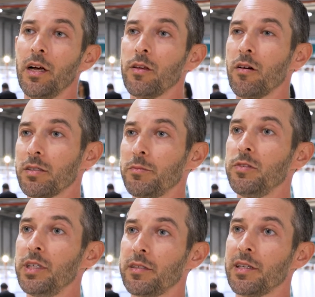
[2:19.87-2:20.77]
There are some
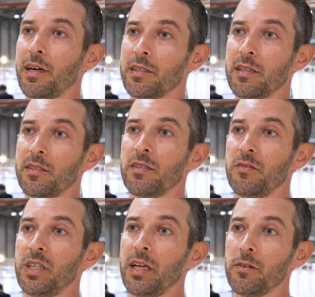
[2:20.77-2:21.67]
unique toxicities
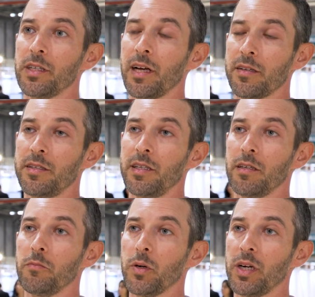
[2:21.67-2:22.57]
of Dato-DXd
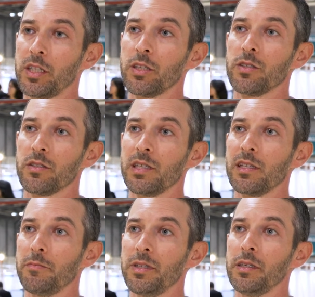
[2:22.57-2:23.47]
that practitioners
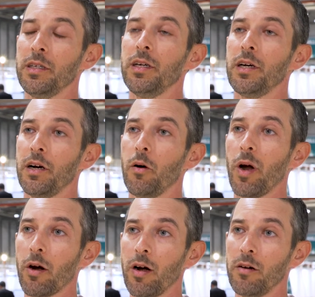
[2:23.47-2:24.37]
need to be aware